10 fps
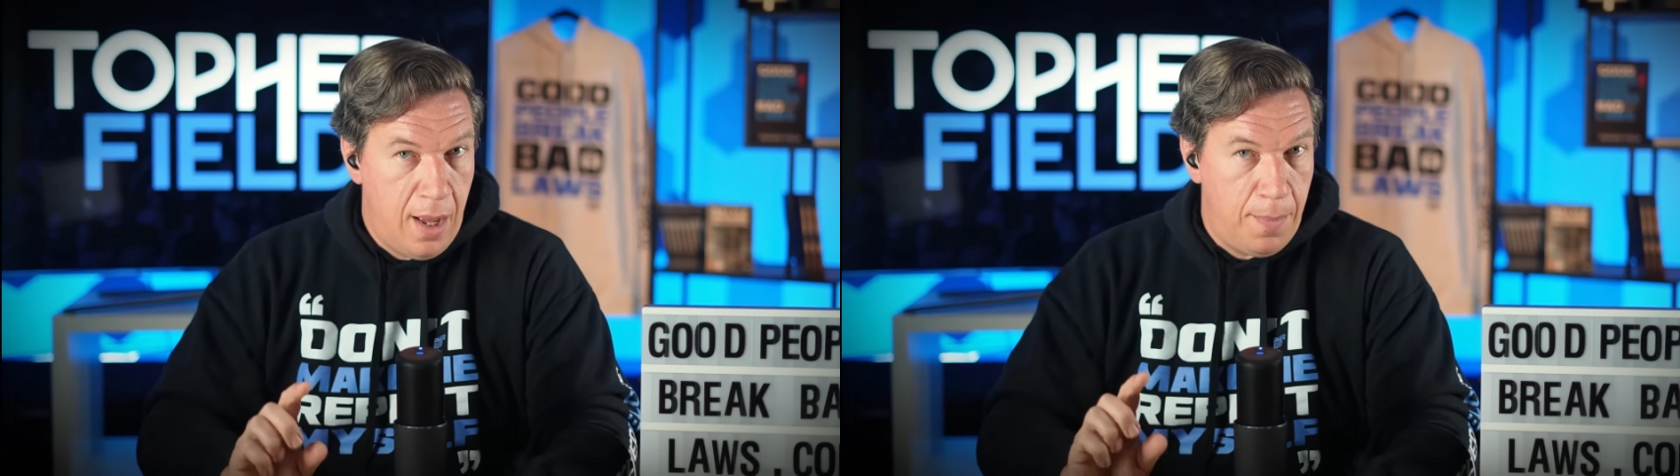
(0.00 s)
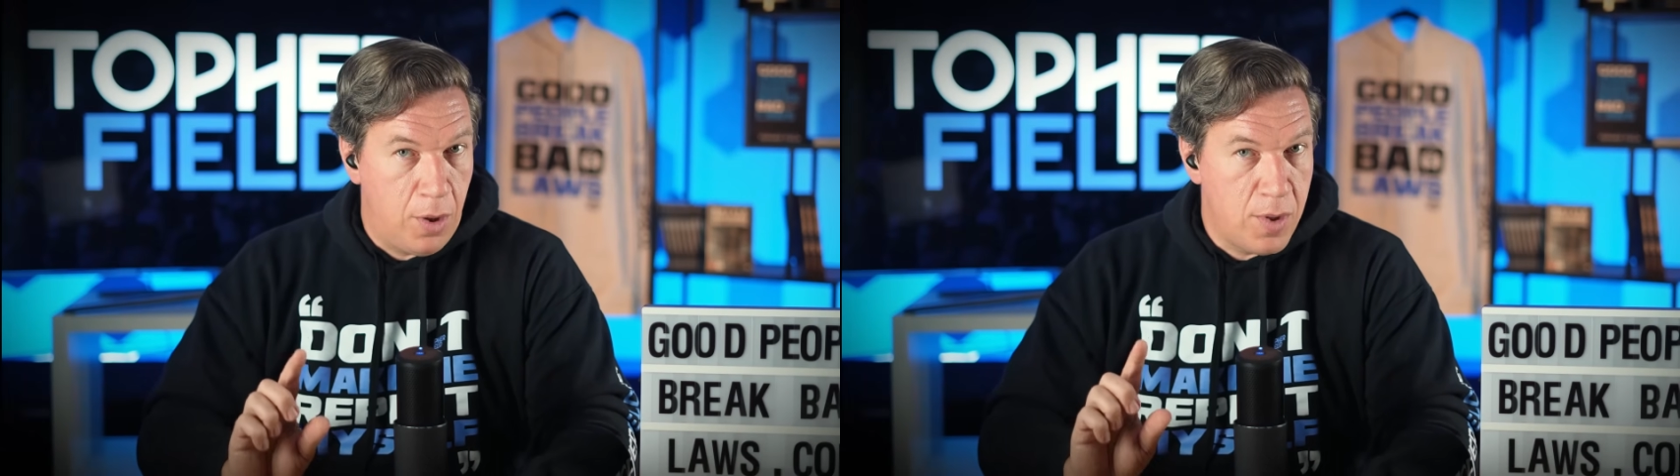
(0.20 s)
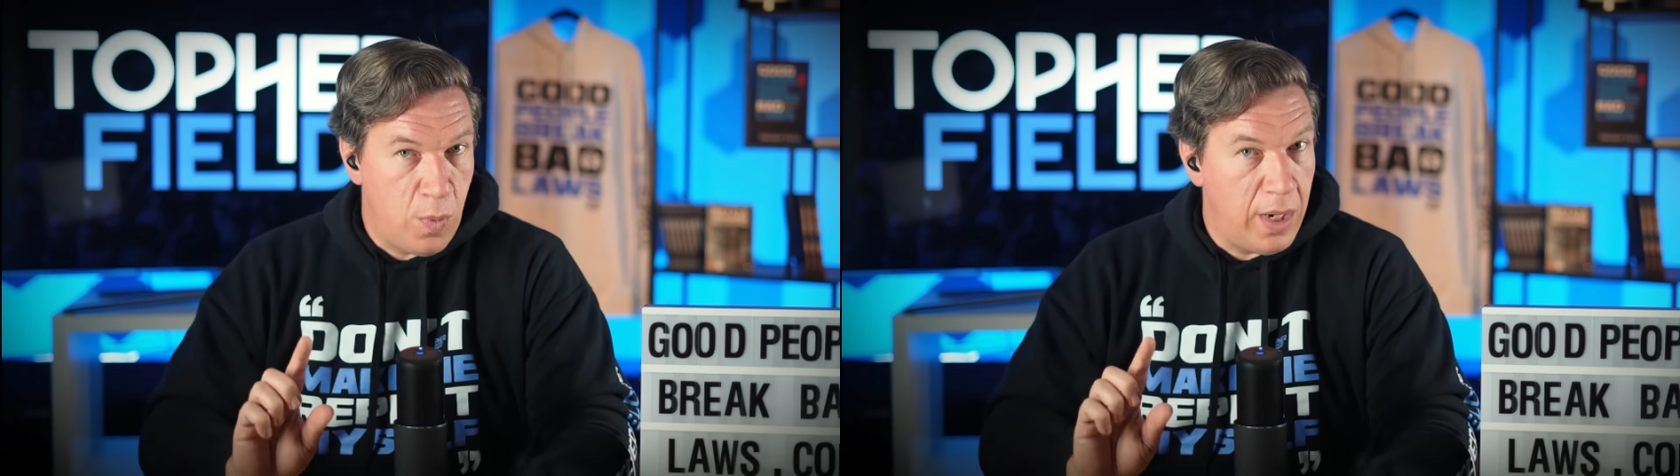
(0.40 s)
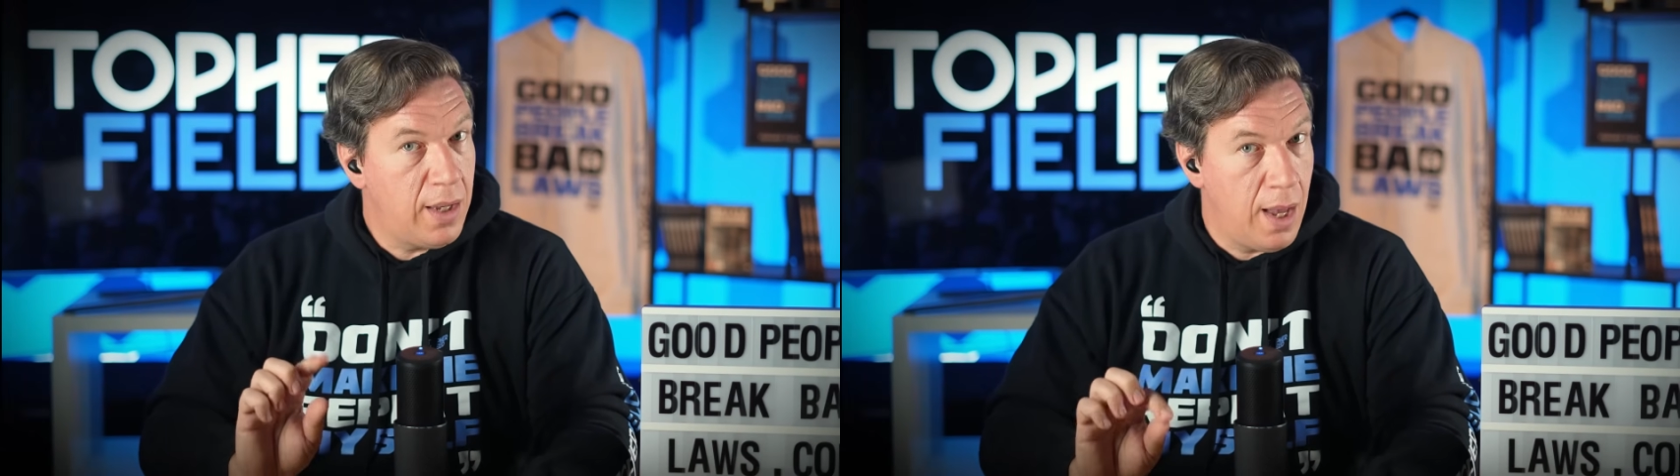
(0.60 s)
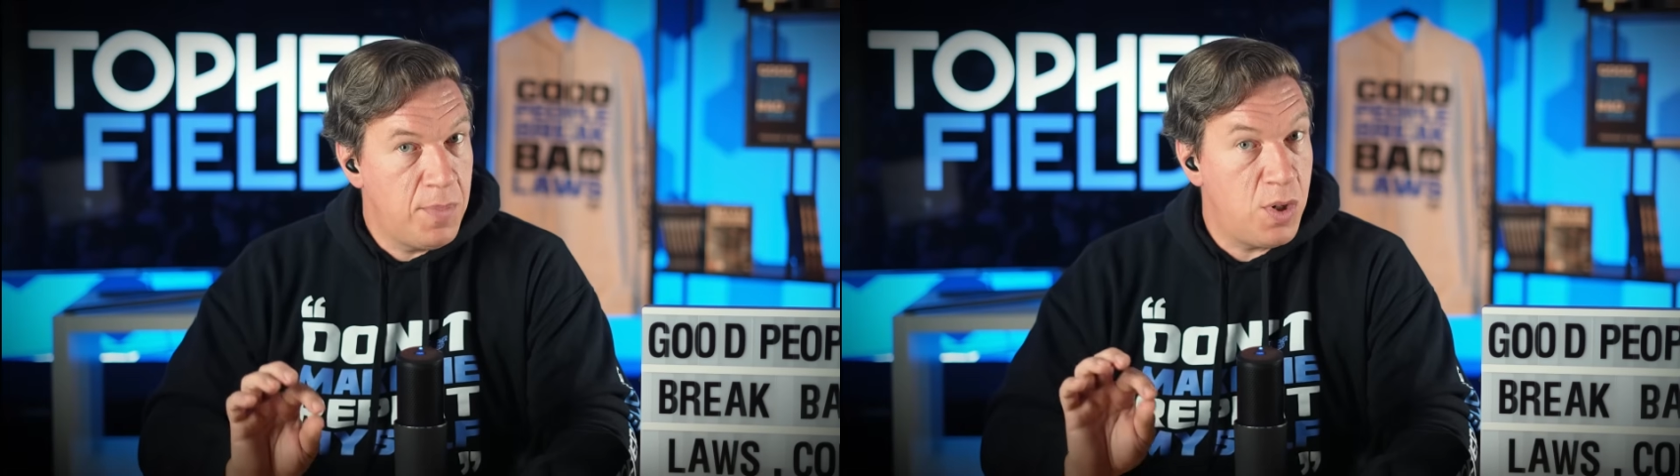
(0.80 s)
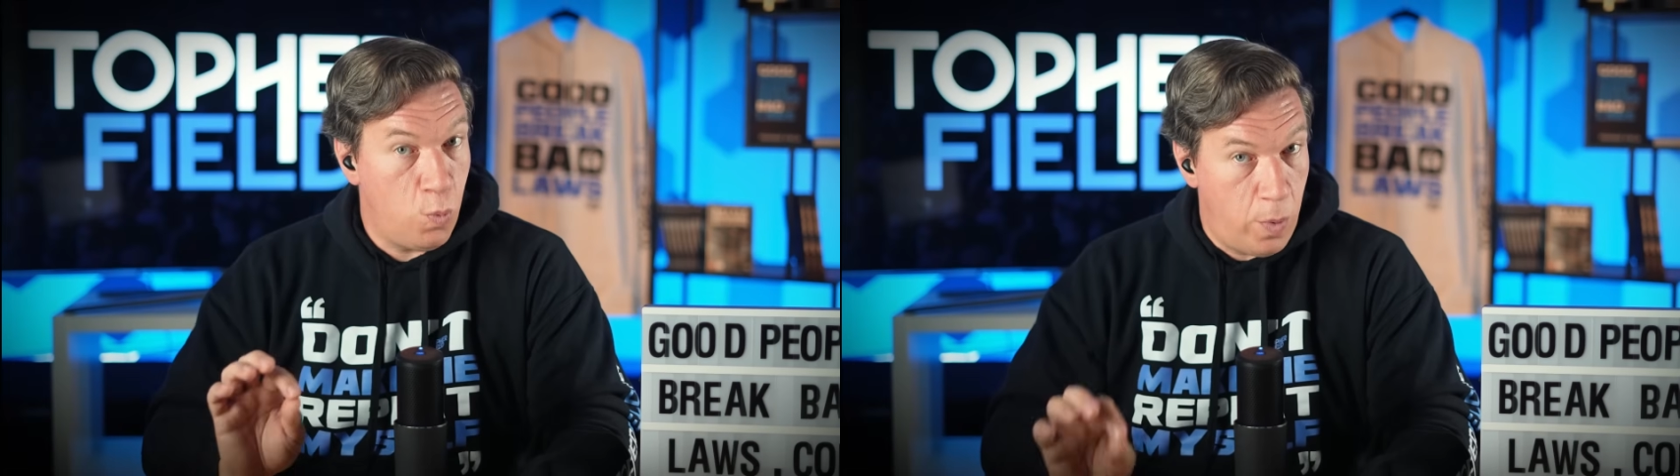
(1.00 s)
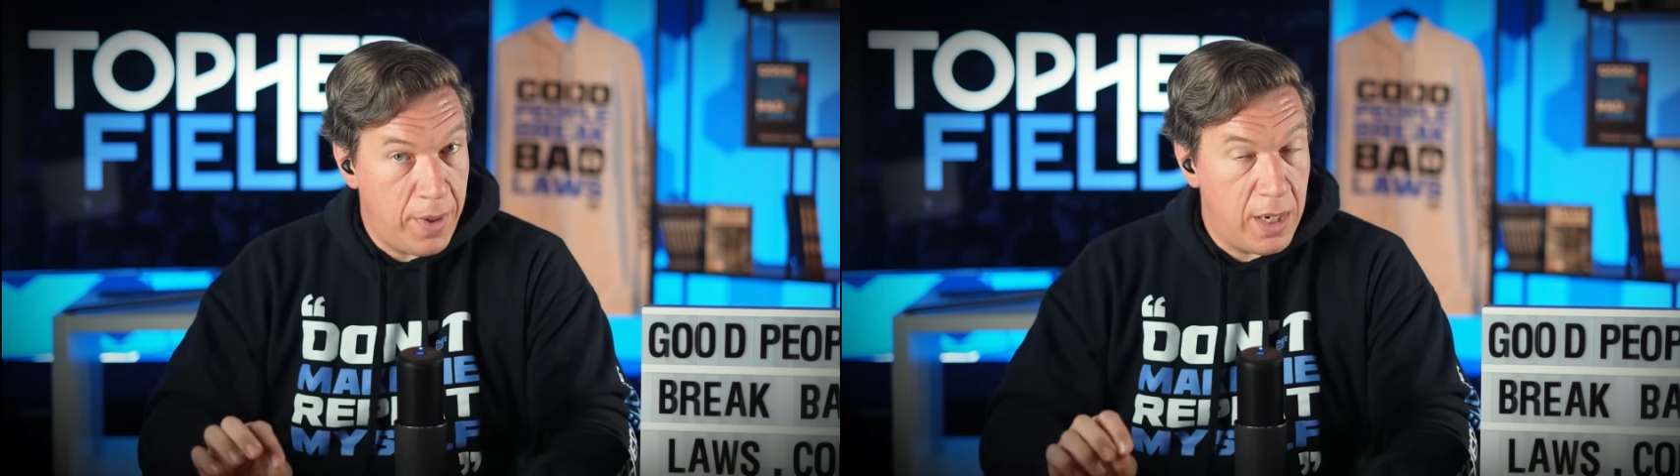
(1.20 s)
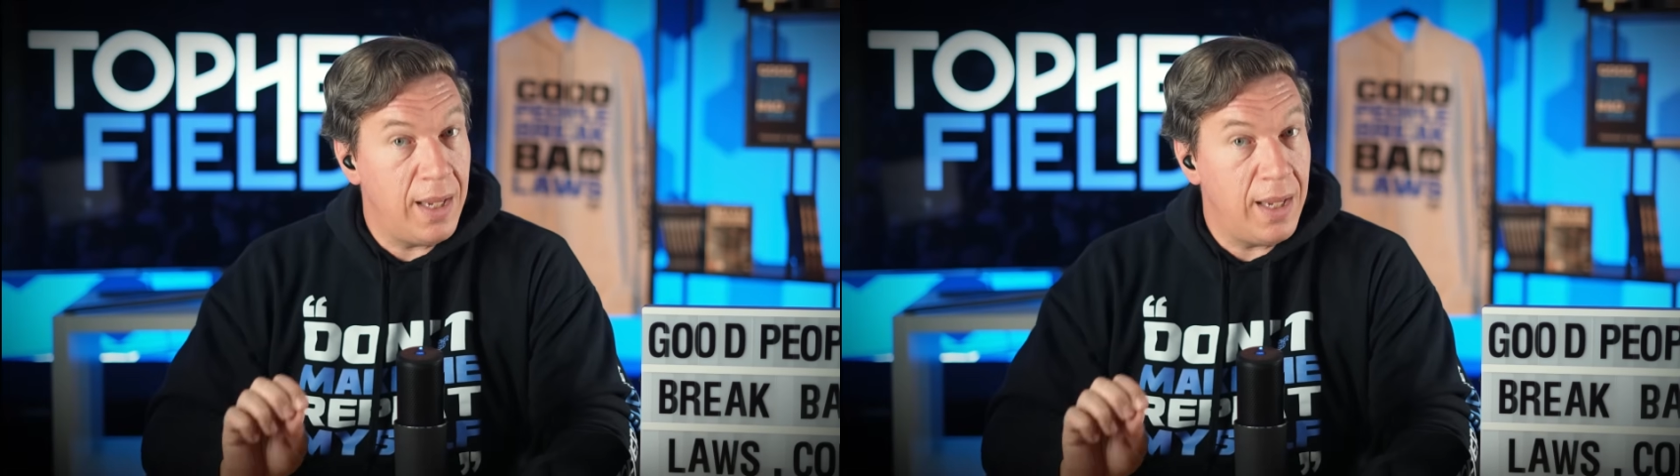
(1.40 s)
Because when it comes to women